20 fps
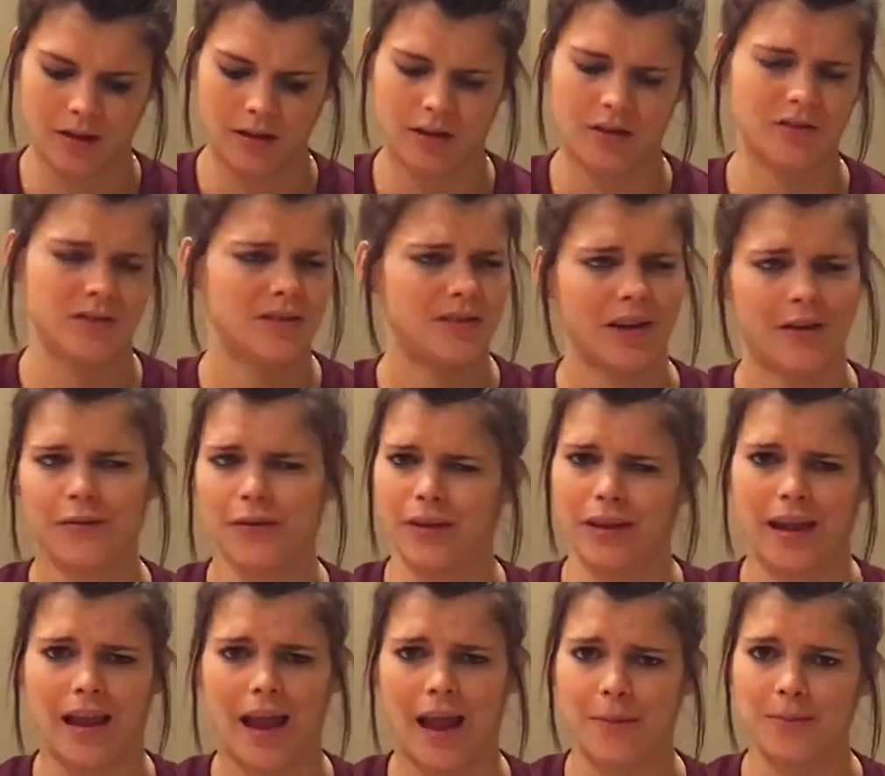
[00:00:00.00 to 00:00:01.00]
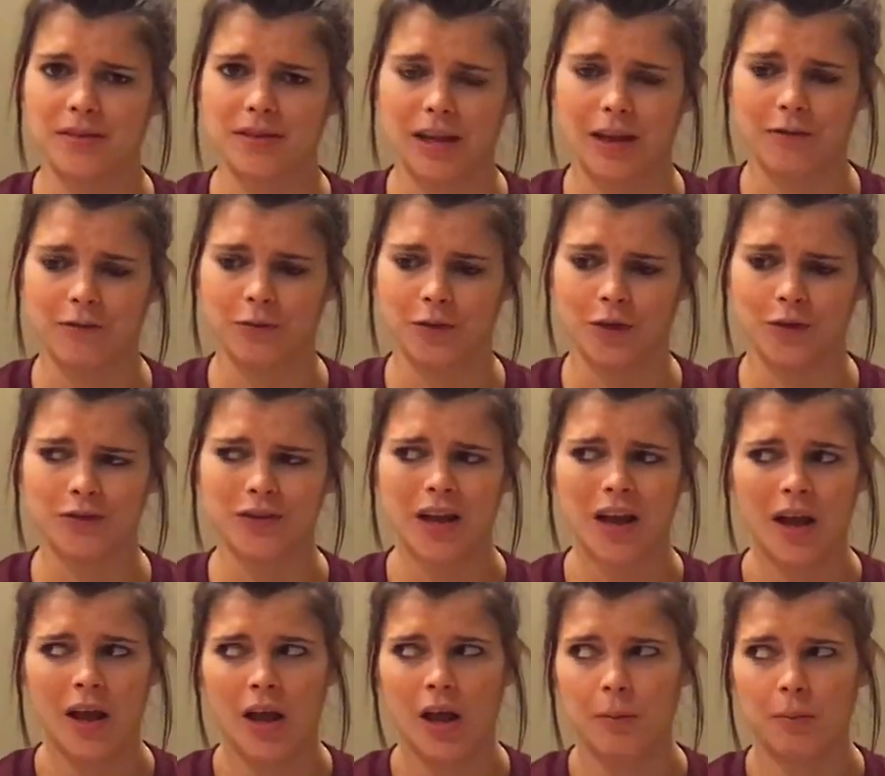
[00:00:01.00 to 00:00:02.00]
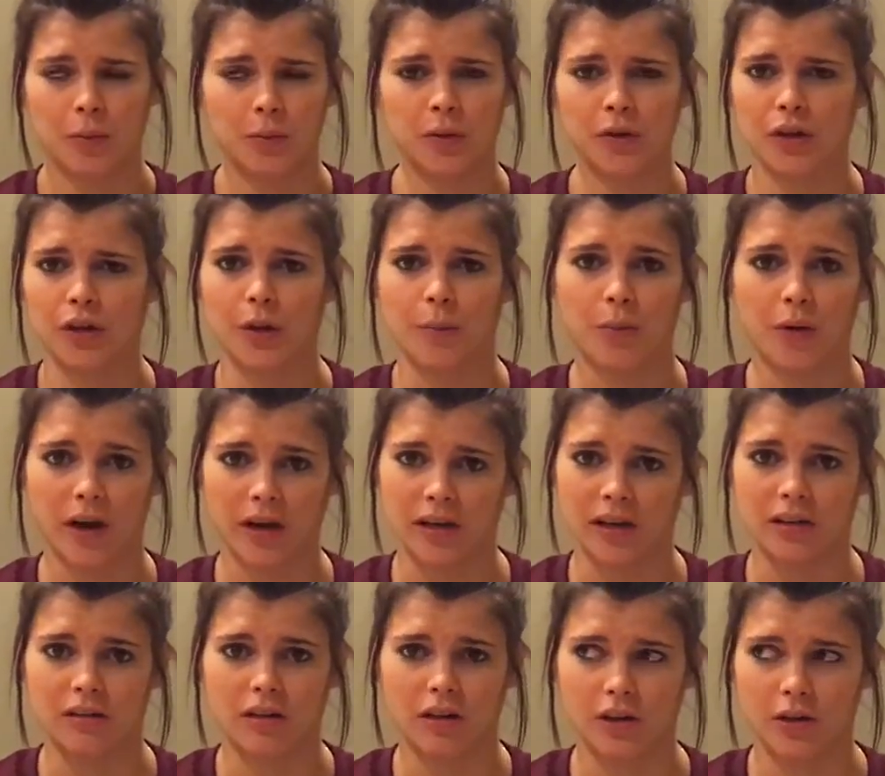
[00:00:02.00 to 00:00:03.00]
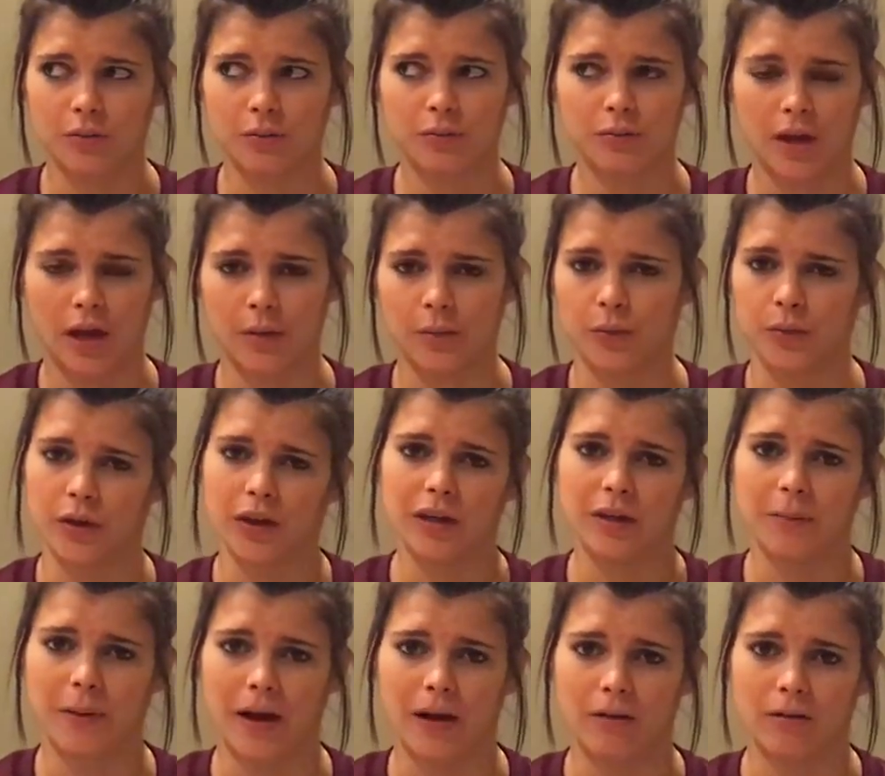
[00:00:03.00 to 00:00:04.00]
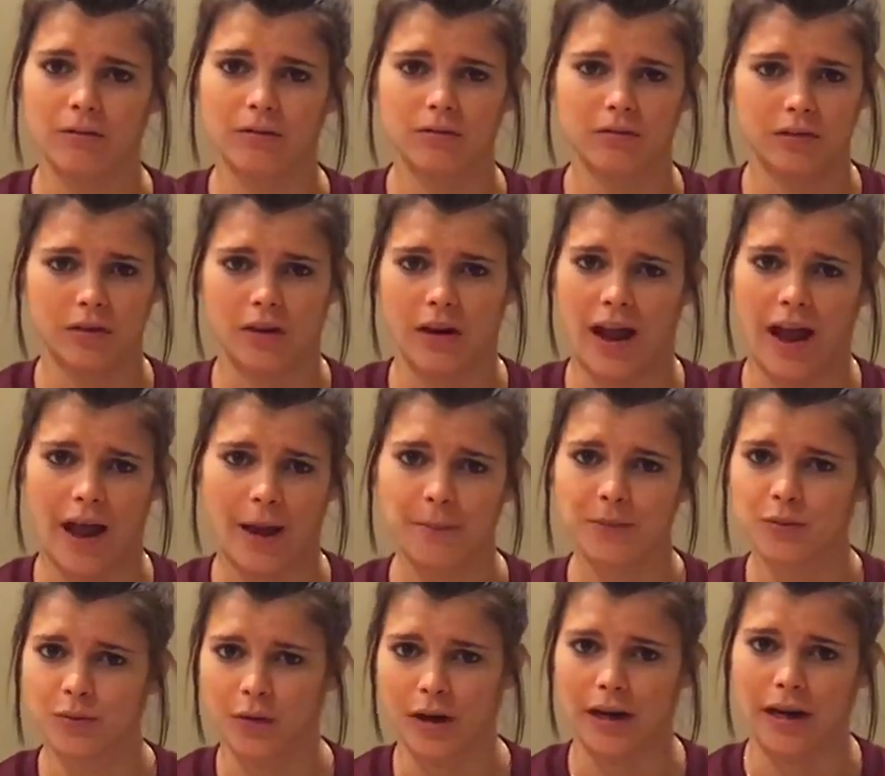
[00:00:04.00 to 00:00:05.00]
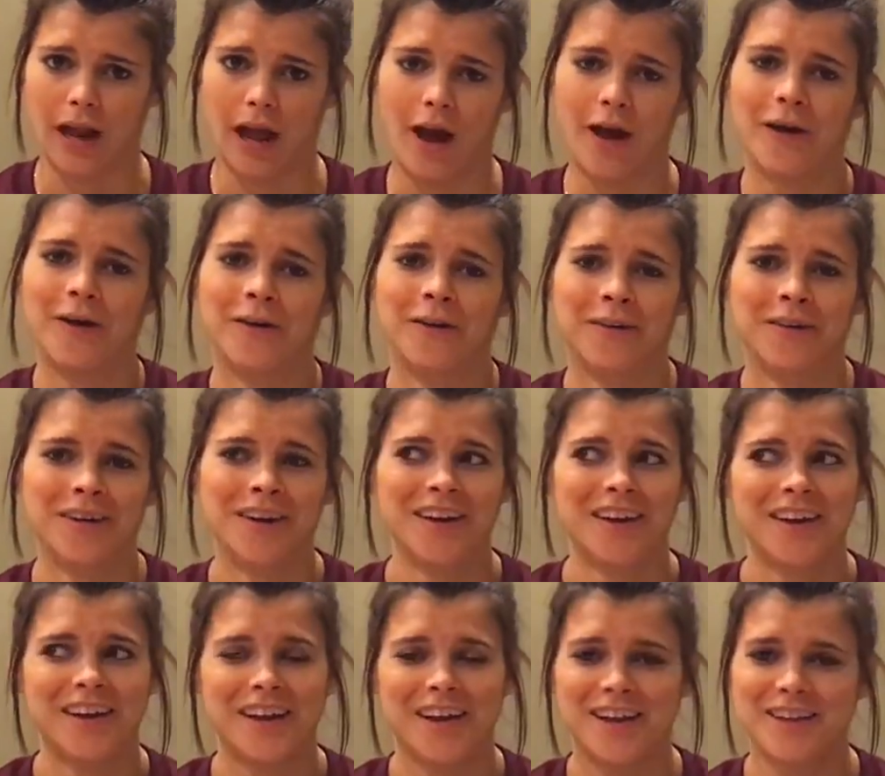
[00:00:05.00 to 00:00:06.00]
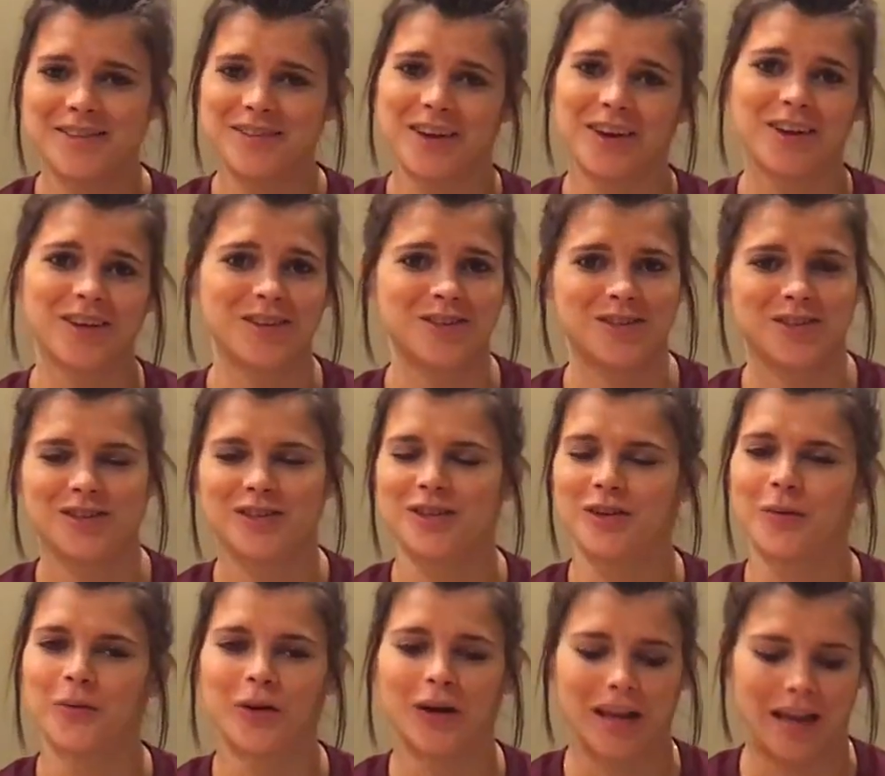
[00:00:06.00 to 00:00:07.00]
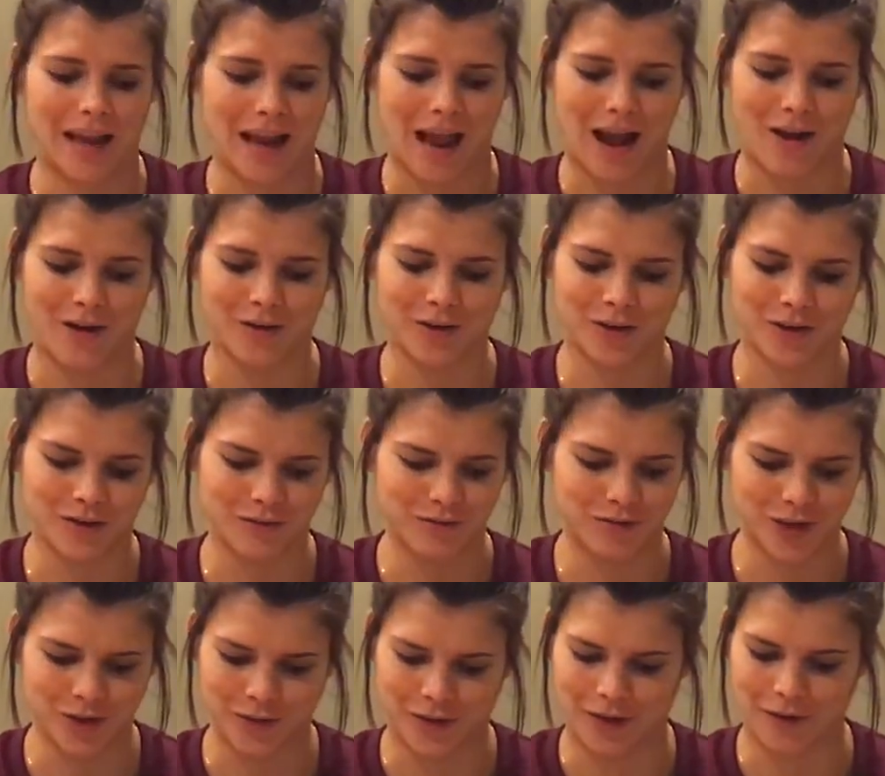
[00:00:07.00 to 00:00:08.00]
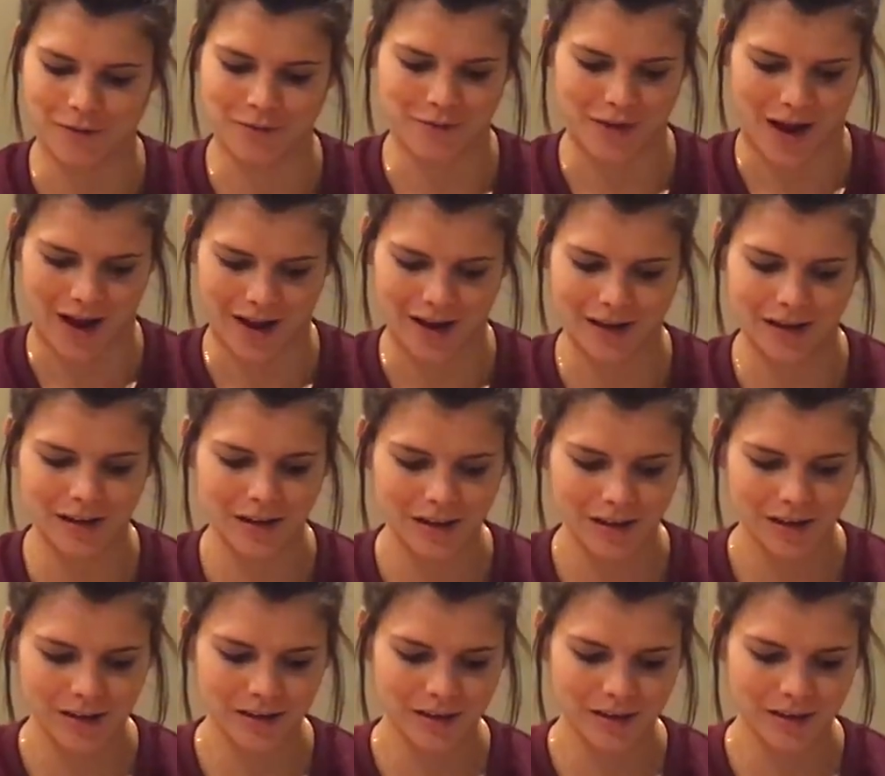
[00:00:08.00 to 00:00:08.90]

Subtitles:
There's definitely ab-safe moves, but really you're pregnant. Are you that worried about your abs right now? As long as you're still working out, you're doing fine.